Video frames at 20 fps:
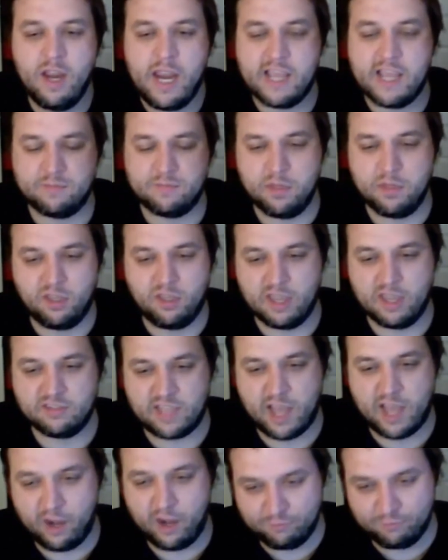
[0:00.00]
is
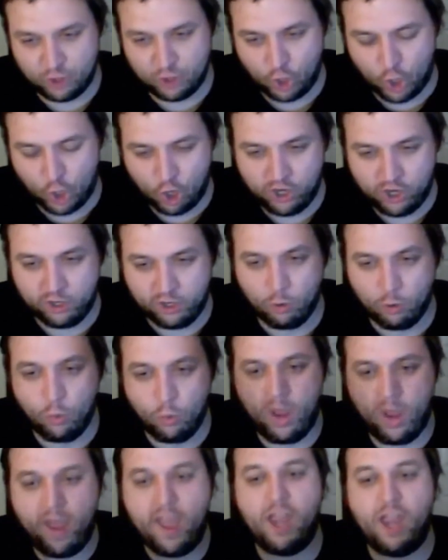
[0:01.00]
kind of turning
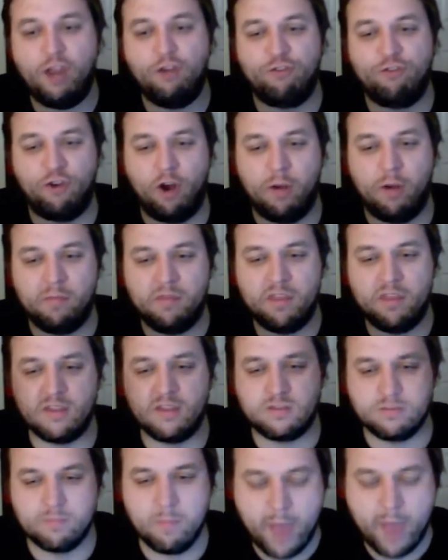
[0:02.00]
away from
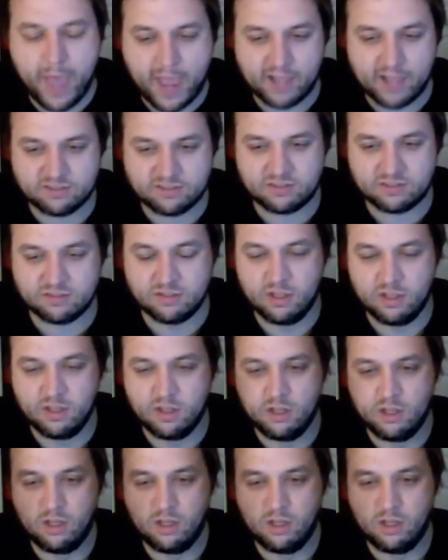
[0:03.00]
the mass